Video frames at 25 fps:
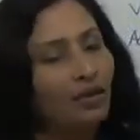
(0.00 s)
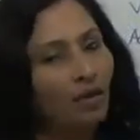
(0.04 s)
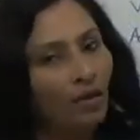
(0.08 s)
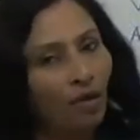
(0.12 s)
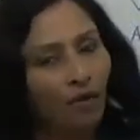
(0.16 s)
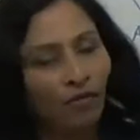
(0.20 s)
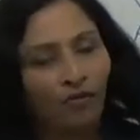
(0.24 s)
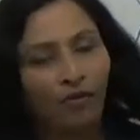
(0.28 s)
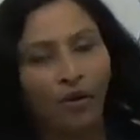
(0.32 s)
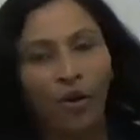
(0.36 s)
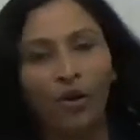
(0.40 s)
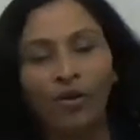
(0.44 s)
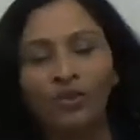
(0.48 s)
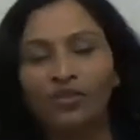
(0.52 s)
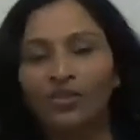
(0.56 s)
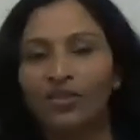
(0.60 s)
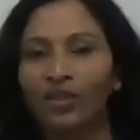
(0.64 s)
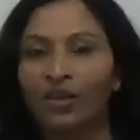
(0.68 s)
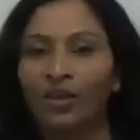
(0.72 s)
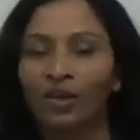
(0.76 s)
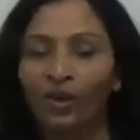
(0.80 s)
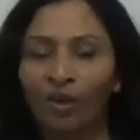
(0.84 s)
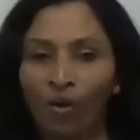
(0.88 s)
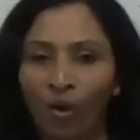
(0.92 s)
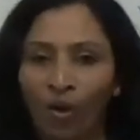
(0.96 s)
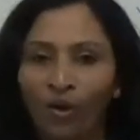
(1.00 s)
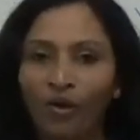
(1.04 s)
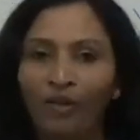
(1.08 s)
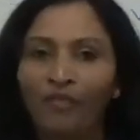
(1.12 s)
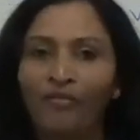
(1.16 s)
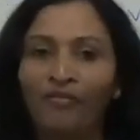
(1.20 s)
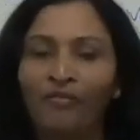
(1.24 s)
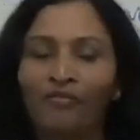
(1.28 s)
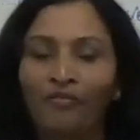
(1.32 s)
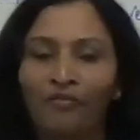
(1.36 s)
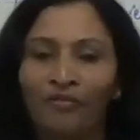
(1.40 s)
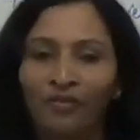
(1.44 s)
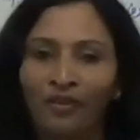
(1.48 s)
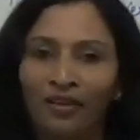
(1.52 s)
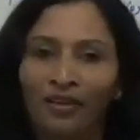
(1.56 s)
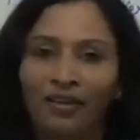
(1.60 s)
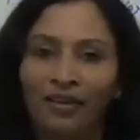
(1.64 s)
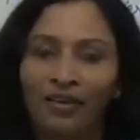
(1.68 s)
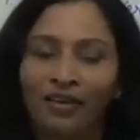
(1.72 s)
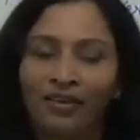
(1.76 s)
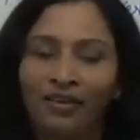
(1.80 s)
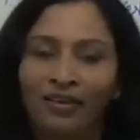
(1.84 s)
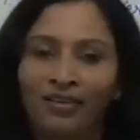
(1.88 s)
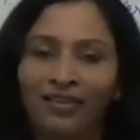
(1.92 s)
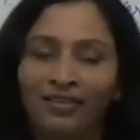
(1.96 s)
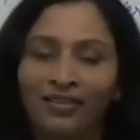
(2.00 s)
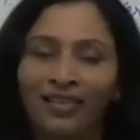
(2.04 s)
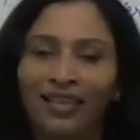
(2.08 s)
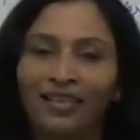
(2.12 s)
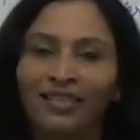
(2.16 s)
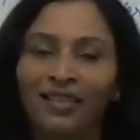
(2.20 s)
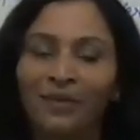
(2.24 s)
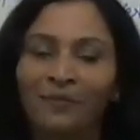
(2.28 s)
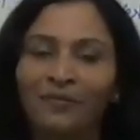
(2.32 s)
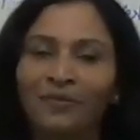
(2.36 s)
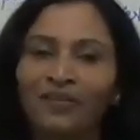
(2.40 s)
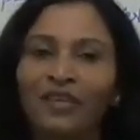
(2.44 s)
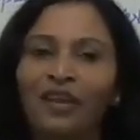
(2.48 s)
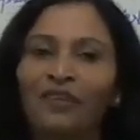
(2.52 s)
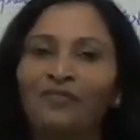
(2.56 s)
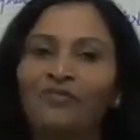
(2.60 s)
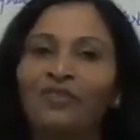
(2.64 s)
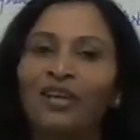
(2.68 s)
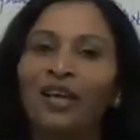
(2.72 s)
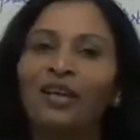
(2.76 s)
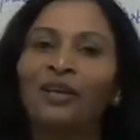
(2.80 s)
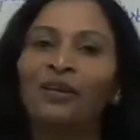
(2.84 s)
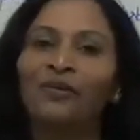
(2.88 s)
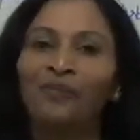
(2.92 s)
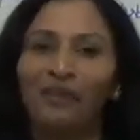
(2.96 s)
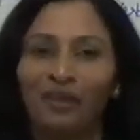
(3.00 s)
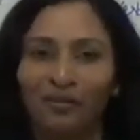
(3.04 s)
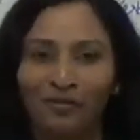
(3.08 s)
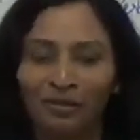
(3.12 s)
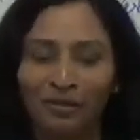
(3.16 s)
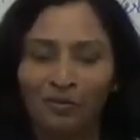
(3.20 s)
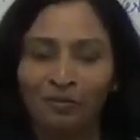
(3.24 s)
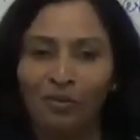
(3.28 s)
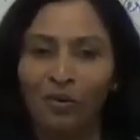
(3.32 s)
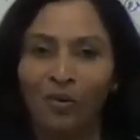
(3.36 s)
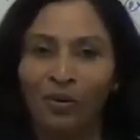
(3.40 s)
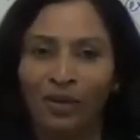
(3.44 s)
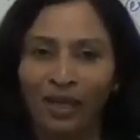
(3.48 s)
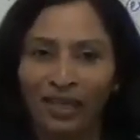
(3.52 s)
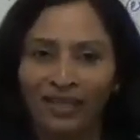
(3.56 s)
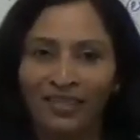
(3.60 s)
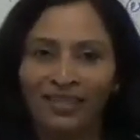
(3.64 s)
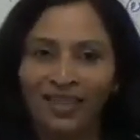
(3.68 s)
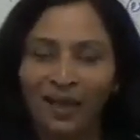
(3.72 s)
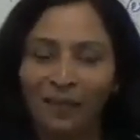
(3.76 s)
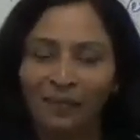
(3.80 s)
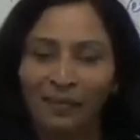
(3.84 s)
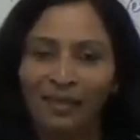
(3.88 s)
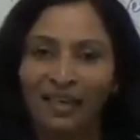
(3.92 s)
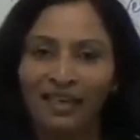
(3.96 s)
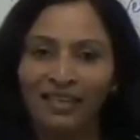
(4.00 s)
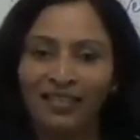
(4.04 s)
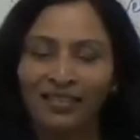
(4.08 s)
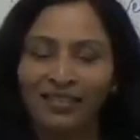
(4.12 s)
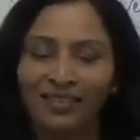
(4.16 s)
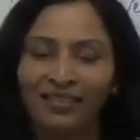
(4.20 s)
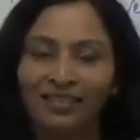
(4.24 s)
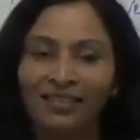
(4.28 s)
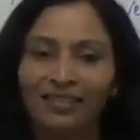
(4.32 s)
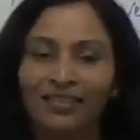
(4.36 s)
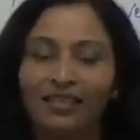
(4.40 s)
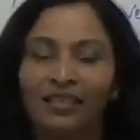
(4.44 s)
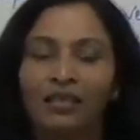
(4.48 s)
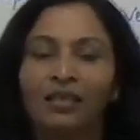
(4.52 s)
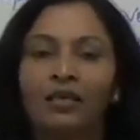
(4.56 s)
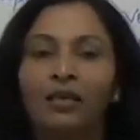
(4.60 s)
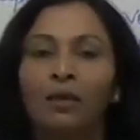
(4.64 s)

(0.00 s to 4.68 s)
Of course, a lot of setups have done away with board examinations,